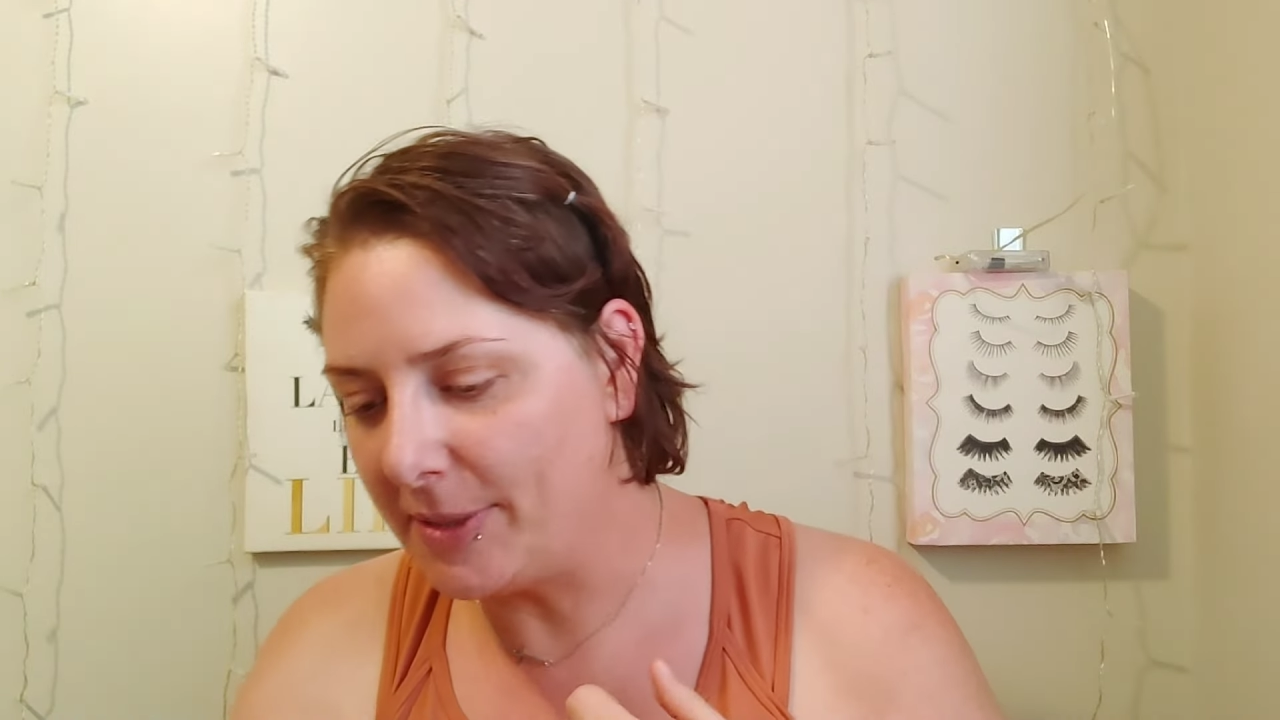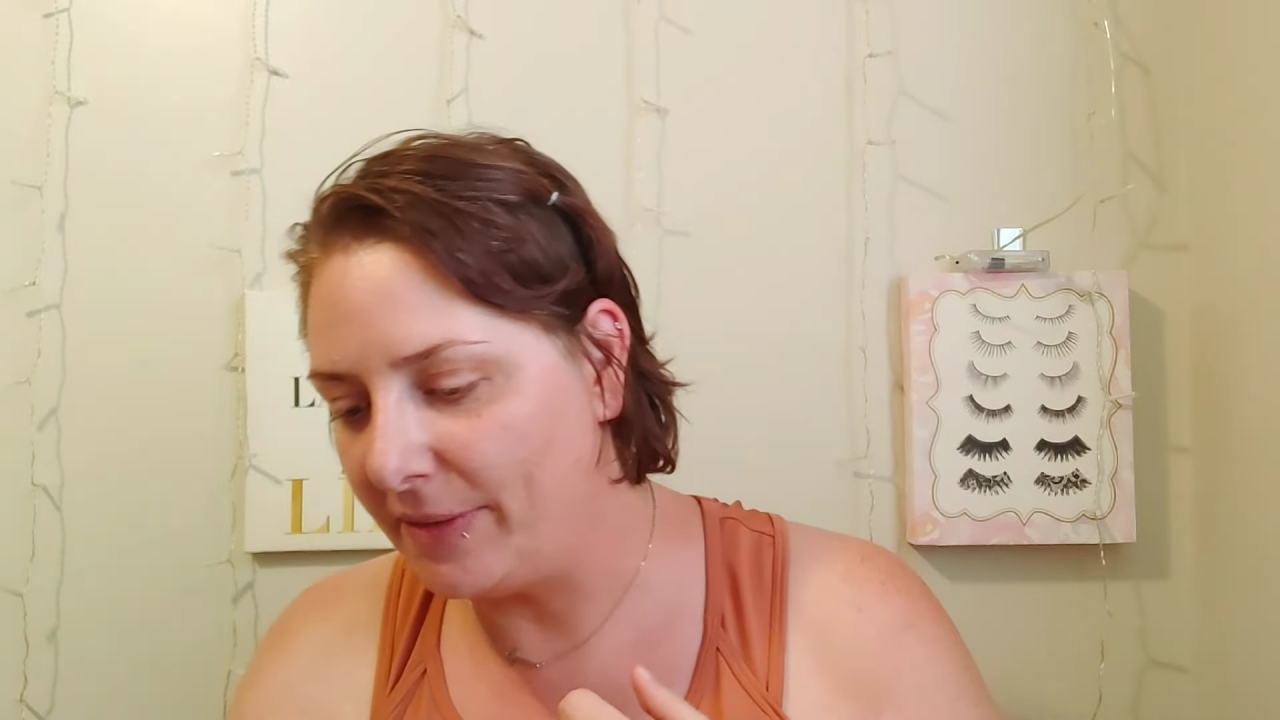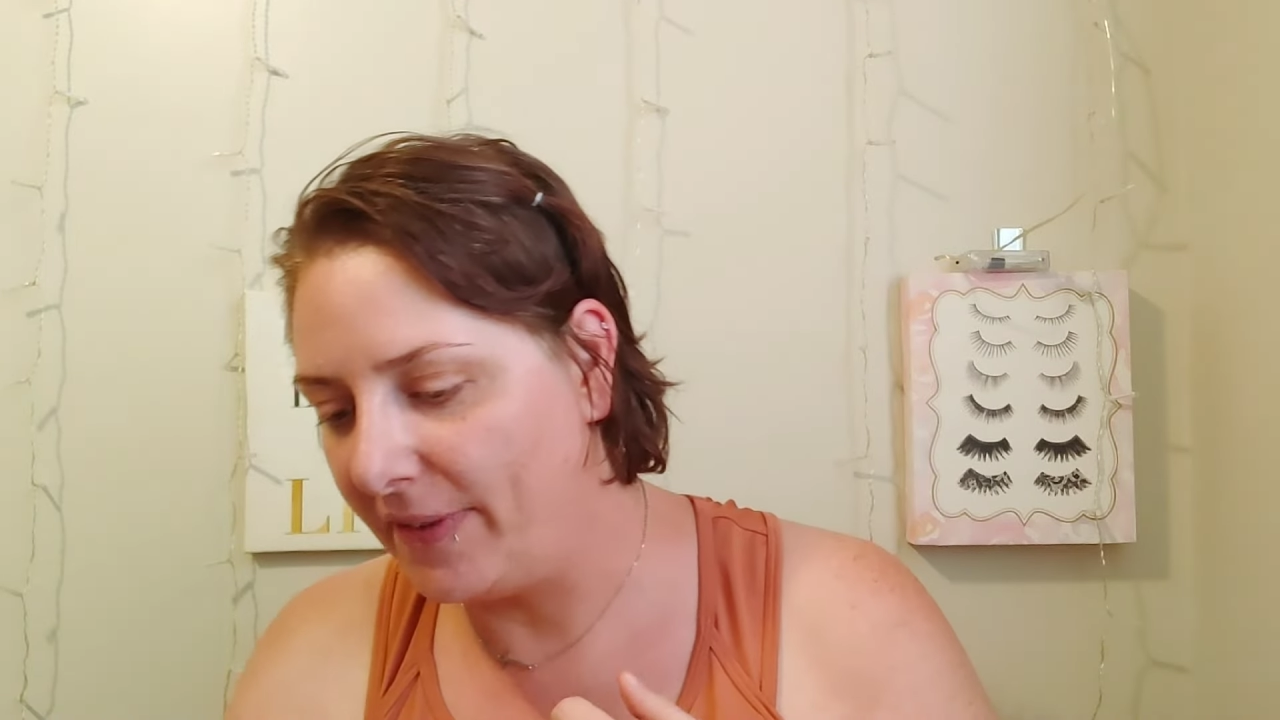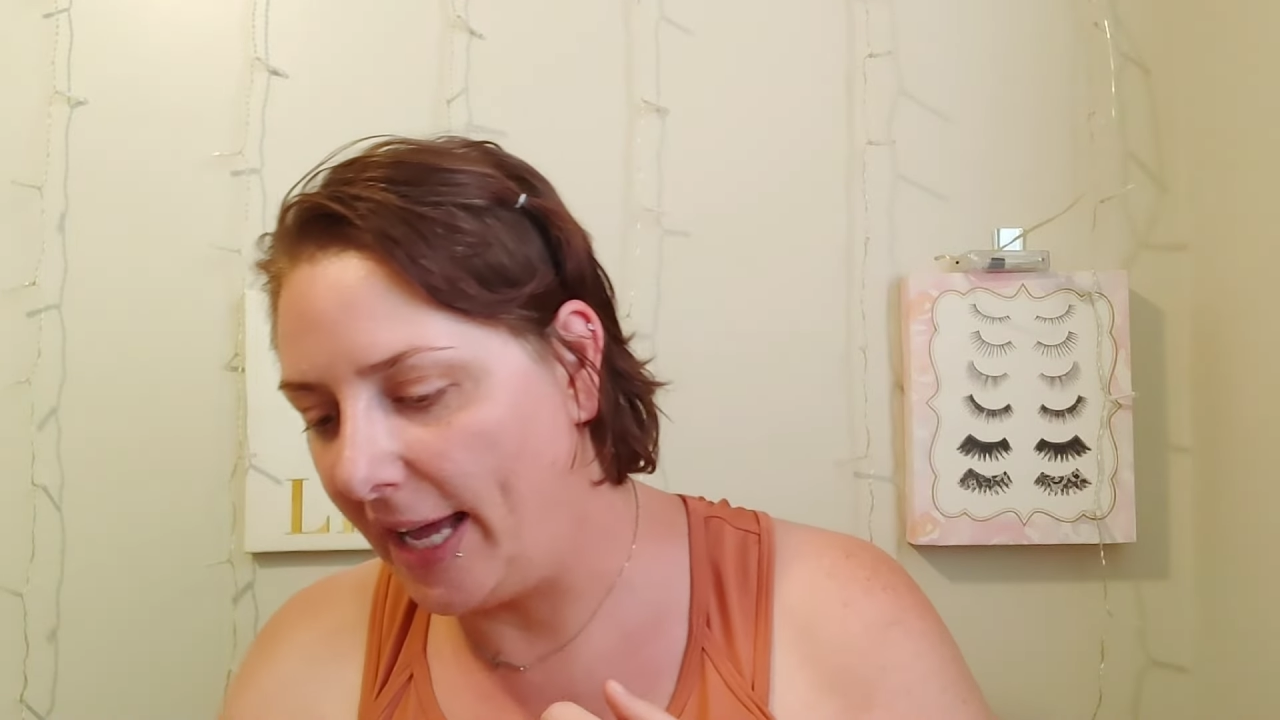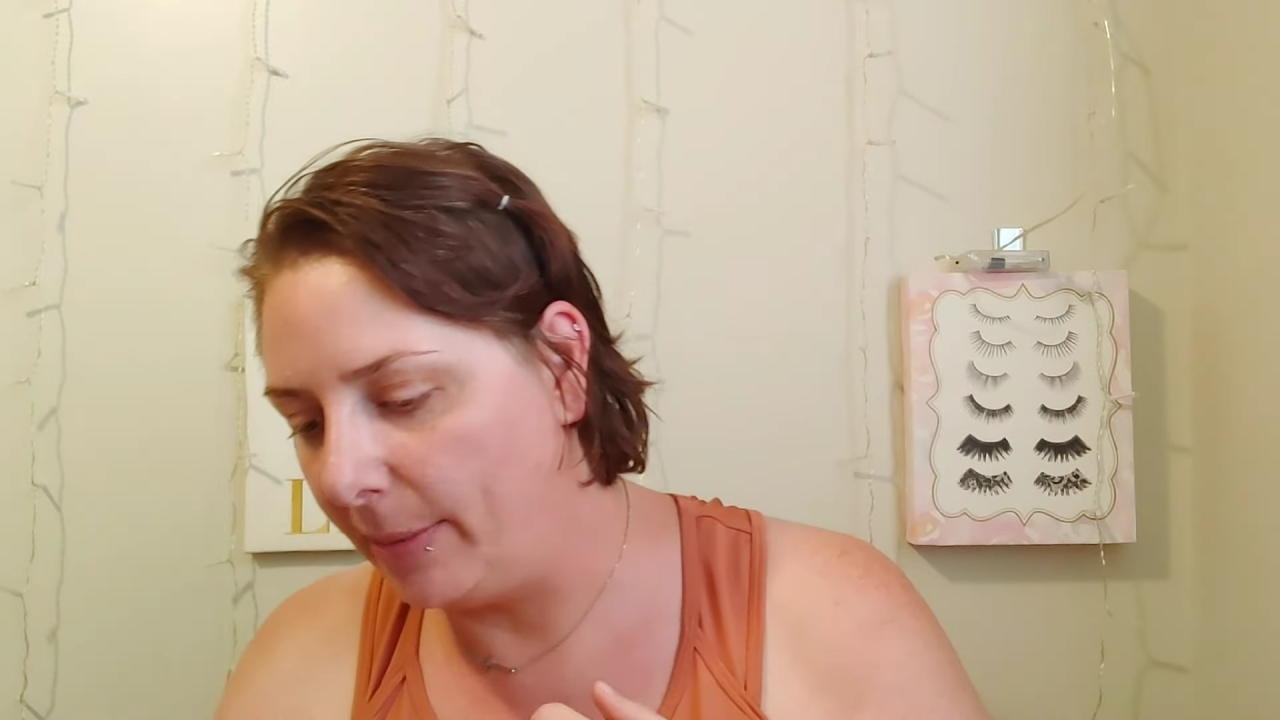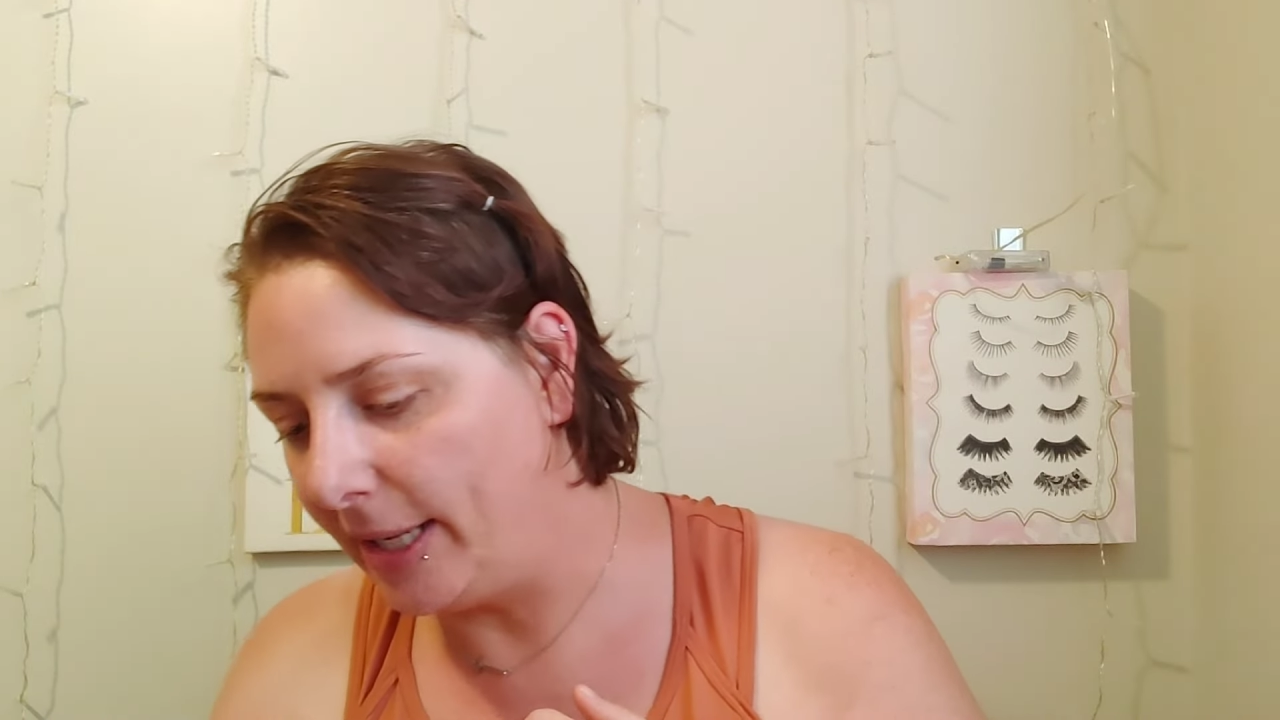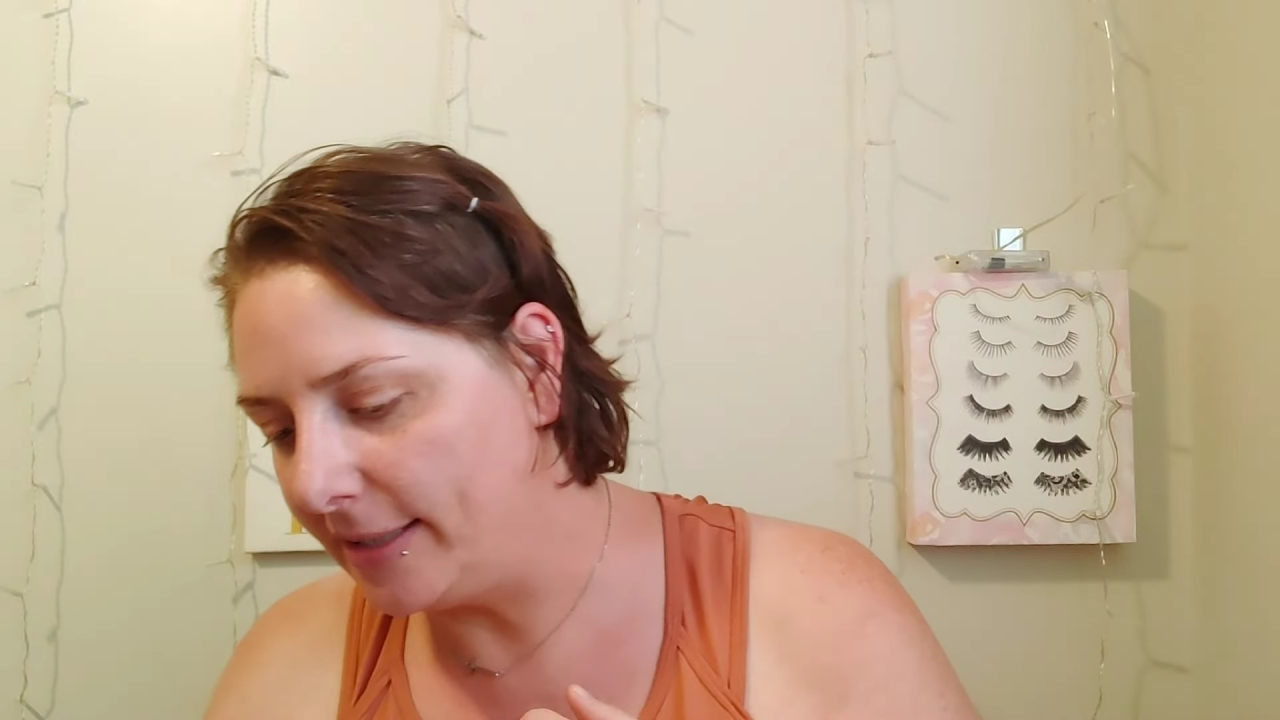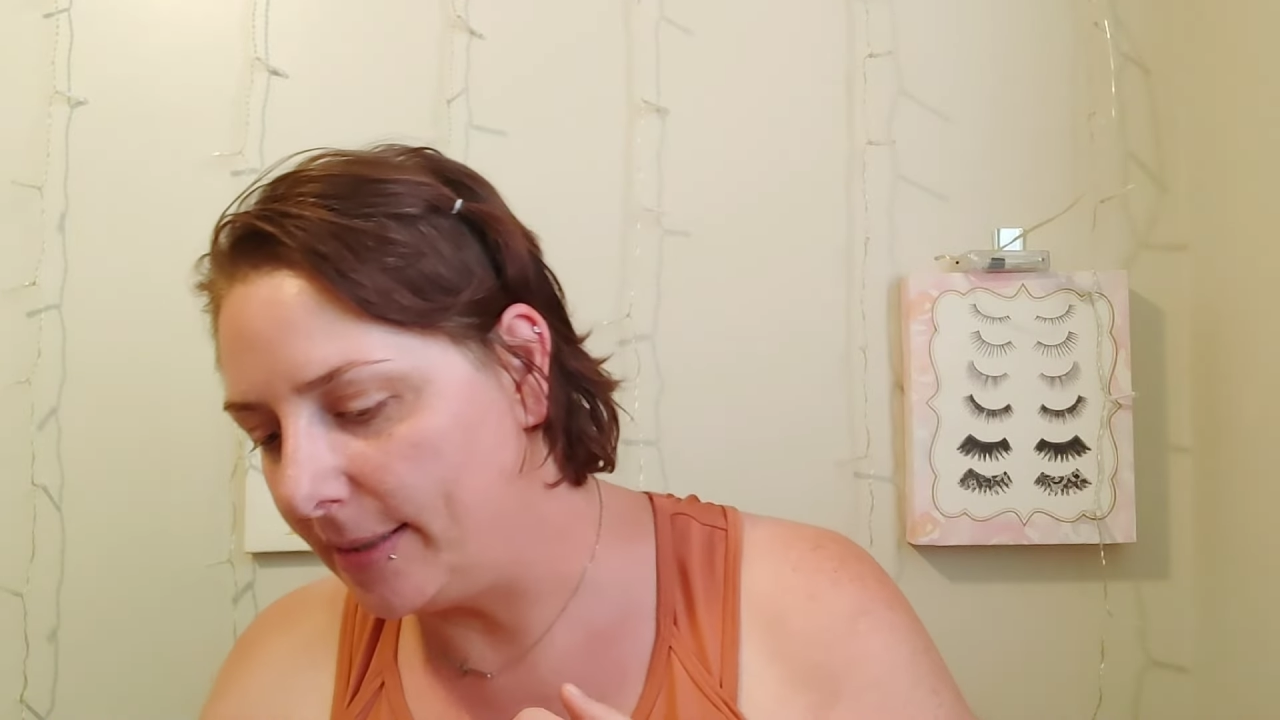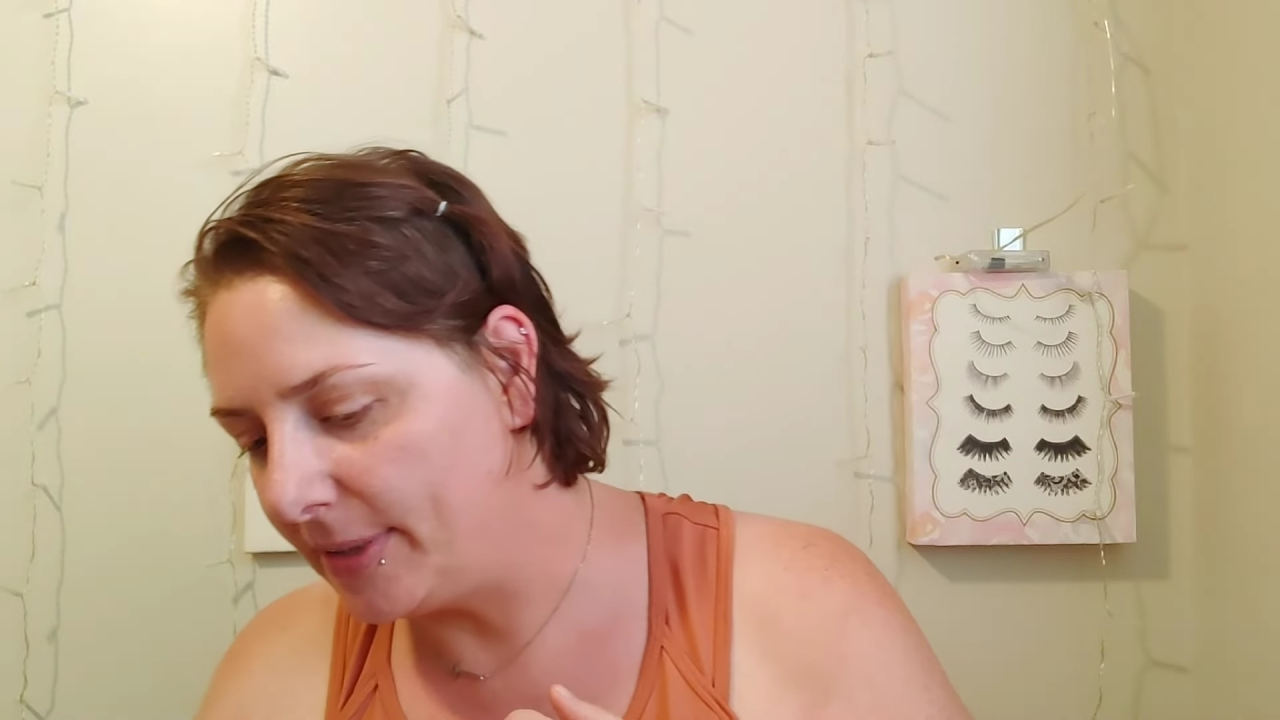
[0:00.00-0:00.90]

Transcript: some vitamins,